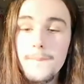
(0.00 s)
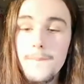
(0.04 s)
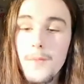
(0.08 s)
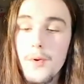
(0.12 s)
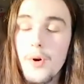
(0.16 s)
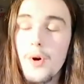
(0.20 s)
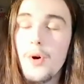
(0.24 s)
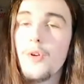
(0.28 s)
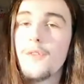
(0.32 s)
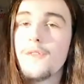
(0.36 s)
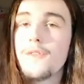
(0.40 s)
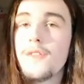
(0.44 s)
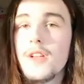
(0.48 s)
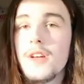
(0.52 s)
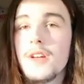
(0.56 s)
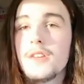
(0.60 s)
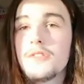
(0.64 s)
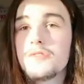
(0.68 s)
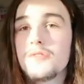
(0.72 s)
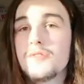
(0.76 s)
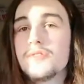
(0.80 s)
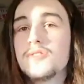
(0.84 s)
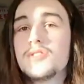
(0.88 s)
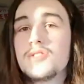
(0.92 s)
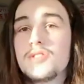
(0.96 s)
Hopefully this
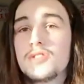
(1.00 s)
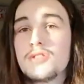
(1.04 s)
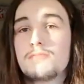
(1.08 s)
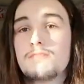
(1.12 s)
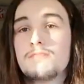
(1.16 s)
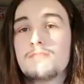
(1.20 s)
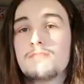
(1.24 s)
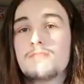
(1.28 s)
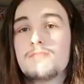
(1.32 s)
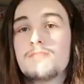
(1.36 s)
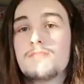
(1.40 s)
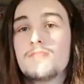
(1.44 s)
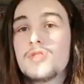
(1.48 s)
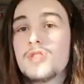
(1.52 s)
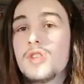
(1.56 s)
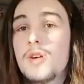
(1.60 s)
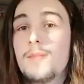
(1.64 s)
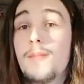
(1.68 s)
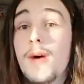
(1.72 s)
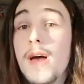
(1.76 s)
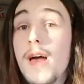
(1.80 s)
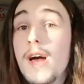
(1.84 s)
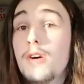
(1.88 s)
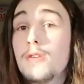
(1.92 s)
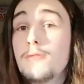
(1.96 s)
was some
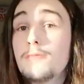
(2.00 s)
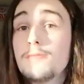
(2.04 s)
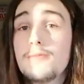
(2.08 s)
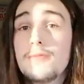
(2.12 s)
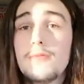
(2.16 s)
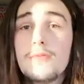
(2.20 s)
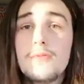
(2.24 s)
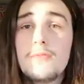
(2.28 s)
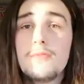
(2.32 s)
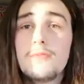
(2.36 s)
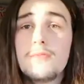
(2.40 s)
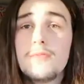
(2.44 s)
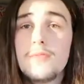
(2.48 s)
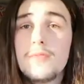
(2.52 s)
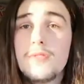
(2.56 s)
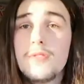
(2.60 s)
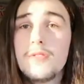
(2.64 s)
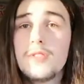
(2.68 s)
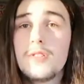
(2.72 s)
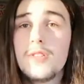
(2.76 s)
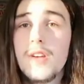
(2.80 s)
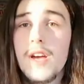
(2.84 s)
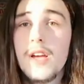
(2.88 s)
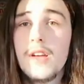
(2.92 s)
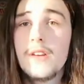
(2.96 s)
help
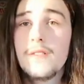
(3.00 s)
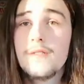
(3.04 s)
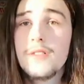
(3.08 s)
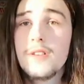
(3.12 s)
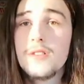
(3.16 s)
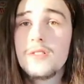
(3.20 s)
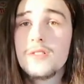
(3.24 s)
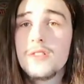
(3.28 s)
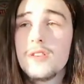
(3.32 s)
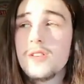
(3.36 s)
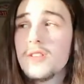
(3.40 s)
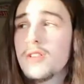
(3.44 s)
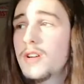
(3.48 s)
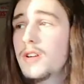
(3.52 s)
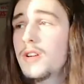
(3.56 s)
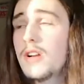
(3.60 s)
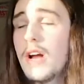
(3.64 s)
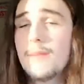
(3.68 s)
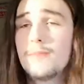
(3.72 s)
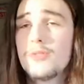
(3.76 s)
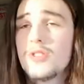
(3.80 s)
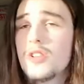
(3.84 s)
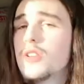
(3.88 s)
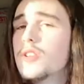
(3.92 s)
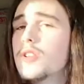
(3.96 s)
to any of you out there.
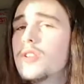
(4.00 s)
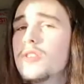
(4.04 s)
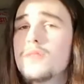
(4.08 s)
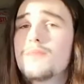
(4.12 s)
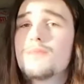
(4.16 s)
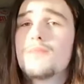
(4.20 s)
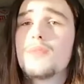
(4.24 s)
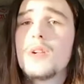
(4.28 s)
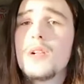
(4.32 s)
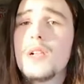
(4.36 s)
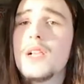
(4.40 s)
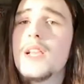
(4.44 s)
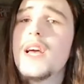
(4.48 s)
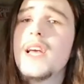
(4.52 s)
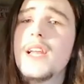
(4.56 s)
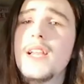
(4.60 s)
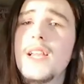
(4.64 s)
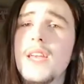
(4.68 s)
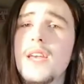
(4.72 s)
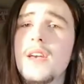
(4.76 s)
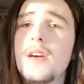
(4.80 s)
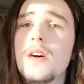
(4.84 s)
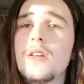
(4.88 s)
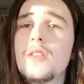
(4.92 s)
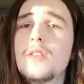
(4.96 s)
I'm sure there's
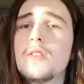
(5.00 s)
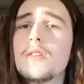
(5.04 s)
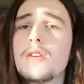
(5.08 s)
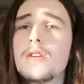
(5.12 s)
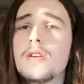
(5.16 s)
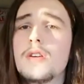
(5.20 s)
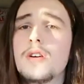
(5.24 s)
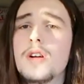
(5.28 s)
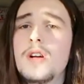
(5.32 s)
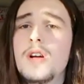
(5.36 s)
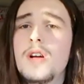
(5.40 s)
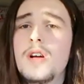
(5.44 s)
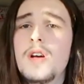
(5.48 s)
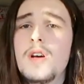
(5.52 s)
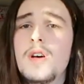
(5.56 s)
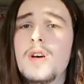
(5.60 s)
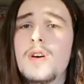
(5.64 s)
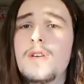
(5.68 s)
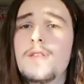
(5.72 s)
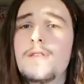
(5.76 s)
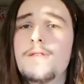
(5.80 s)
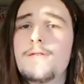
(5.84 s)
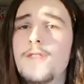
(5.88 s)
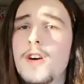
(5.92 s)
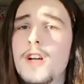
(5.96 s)
plenty other
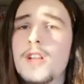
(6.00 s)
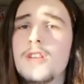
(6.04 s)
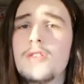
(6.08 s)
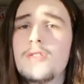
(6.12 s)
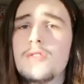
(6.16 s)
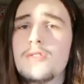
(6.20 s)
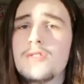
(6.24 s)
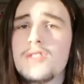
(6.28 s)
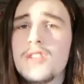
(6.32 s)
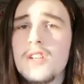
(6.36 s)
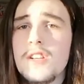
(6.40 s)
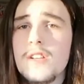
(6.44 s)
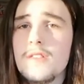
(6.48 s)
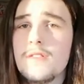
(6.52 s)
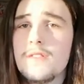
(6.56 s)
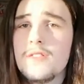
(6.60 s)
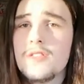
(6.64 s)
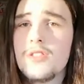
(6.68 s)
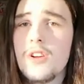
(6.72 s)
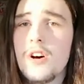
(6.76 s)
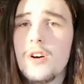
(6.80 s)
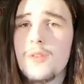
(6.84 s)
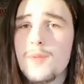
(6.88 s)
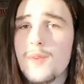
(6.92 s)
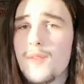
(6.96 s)
videos that you
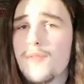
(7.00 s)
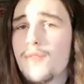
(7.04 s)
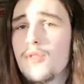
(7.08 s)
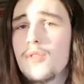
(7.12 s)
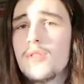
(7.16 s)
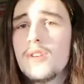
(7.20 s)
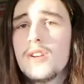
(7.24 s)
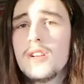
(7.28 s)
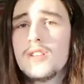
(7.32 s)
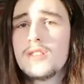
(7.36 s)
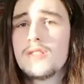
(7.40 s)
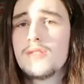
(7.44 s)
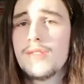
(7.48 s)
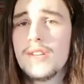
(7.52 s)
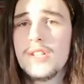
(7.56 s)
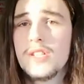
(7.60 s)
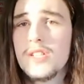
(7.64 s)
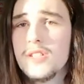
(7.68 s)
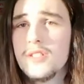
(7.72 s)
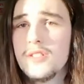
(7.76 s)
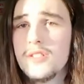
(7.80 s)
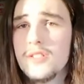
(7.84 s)
saw before this which